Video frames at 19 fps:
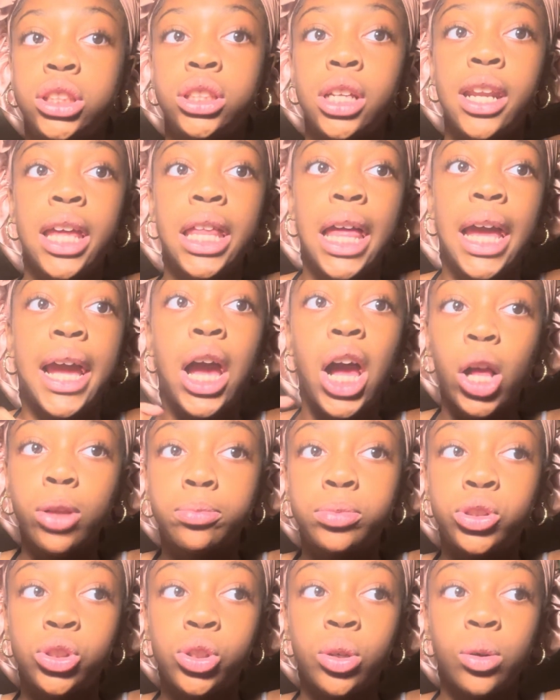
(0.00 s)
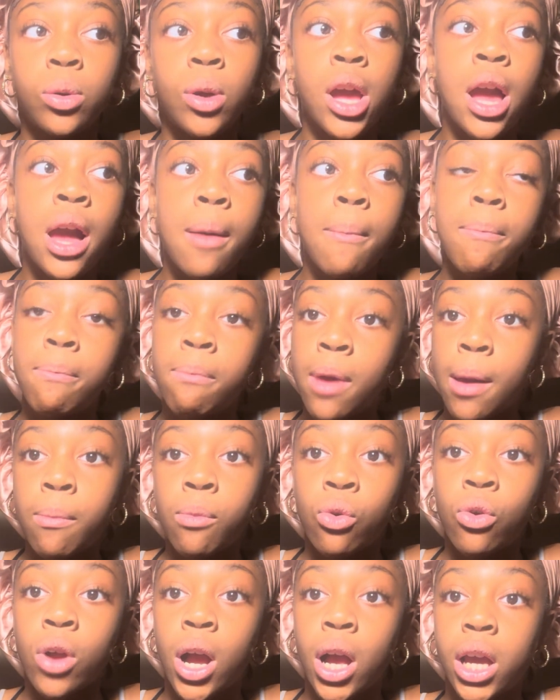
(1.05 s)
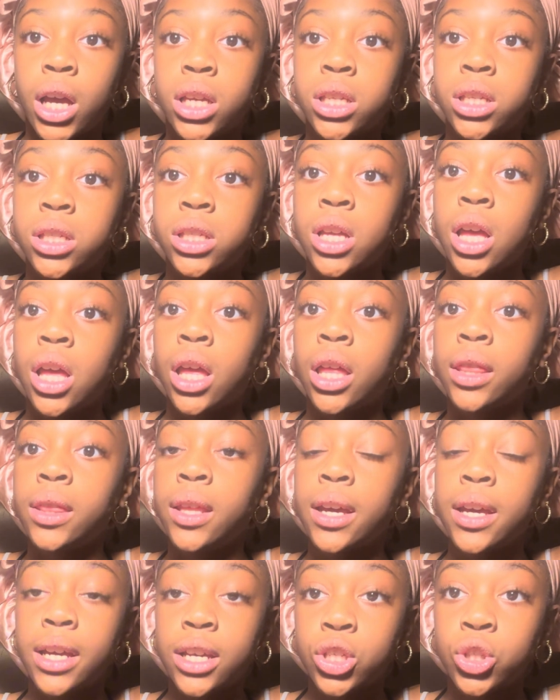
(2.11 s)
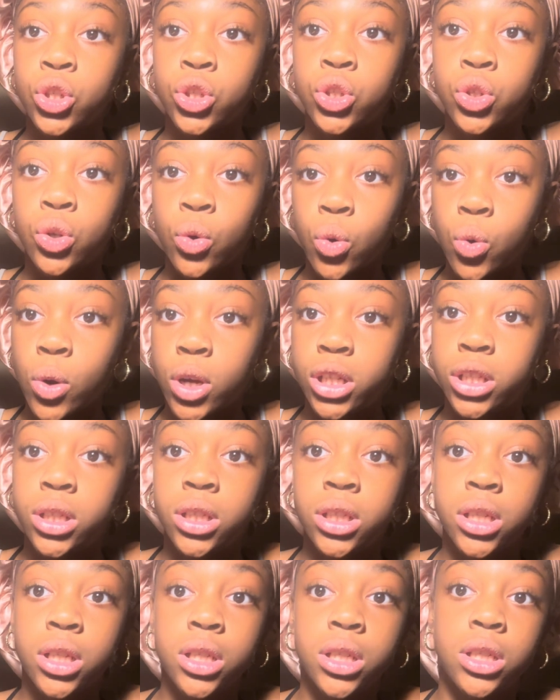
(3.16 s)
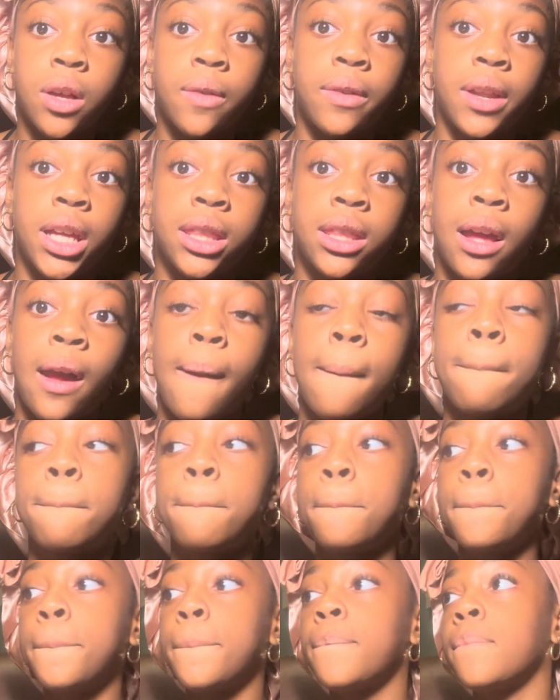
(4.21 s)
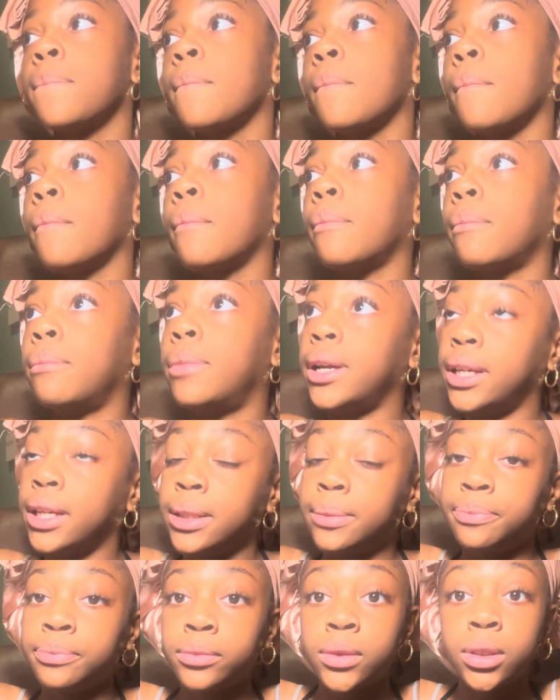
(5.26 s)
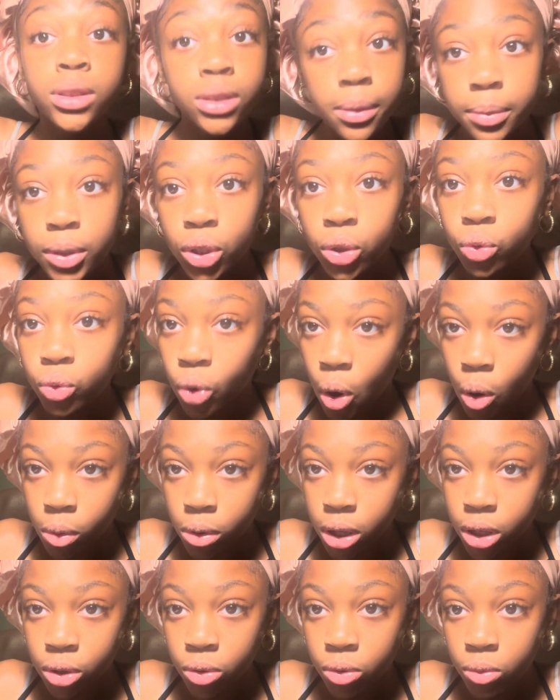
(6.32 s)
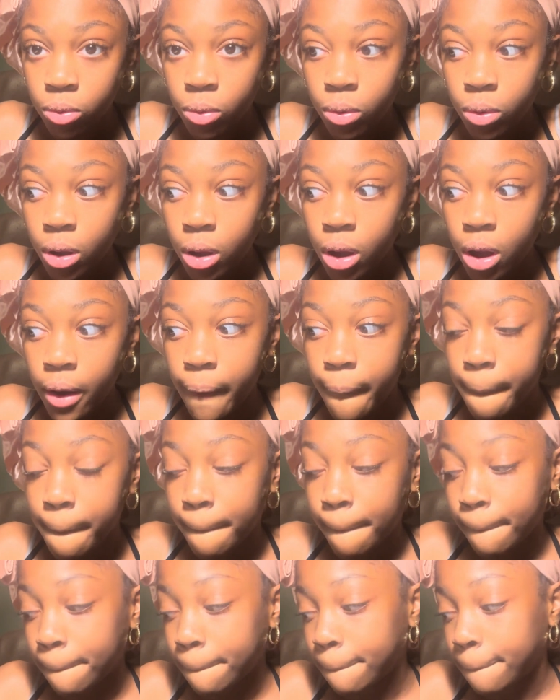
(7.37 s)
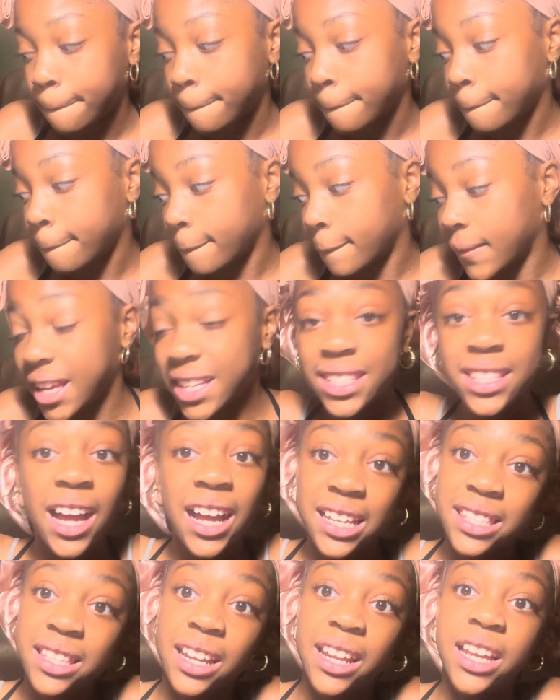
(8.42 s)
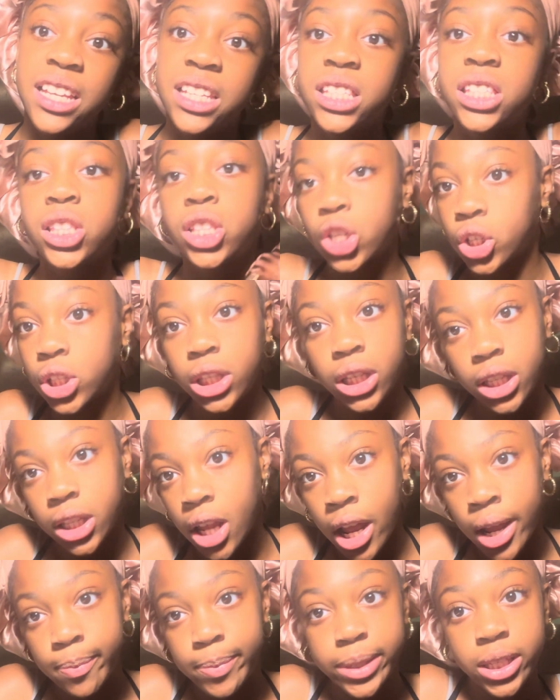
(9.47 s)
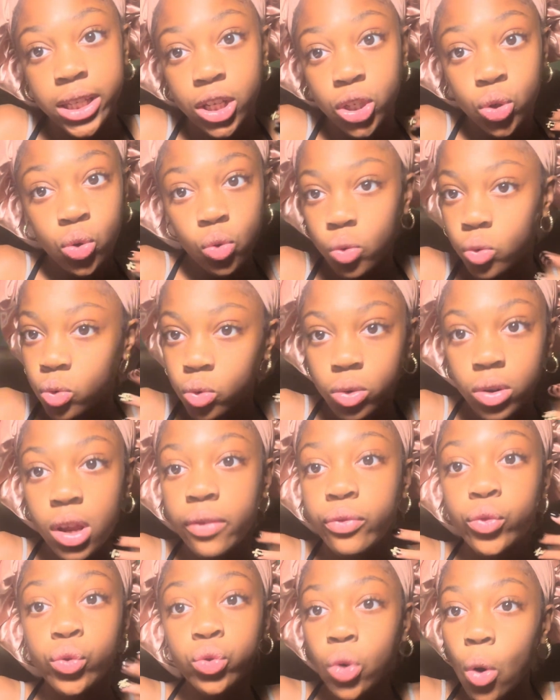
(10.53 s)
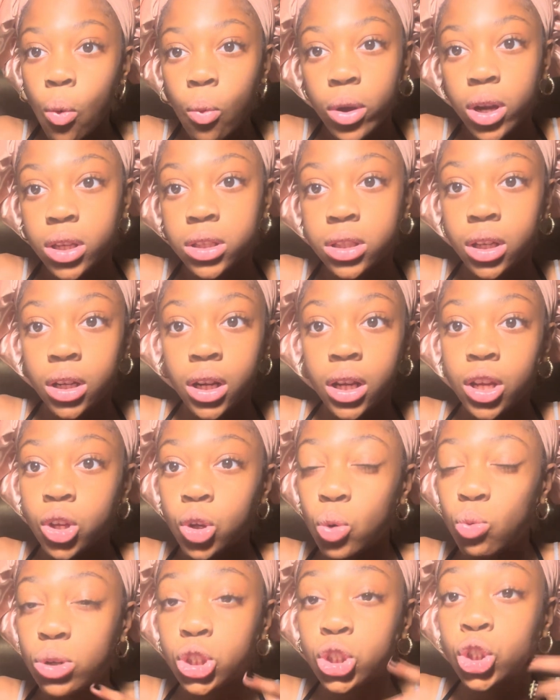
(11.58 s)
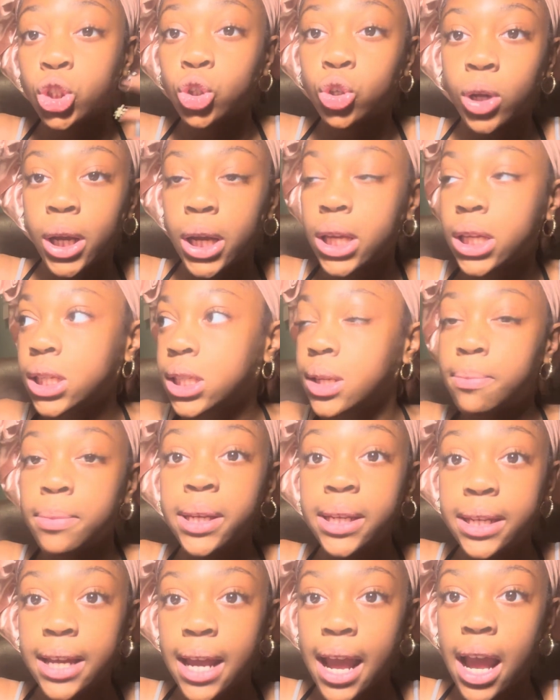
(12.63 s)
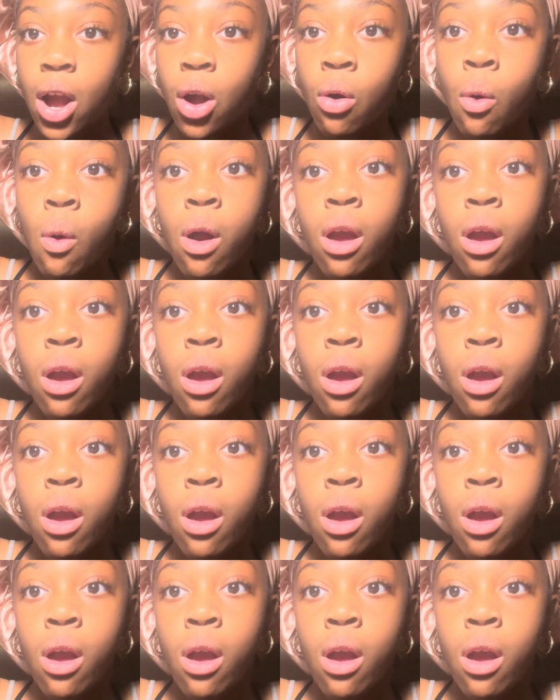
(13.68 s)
that like helps you memorize the answers to the questions and stuff like that. But yeah, something you don't want to do is not study. It's literally the opposite. If you don't want to study and you want your grades to be down,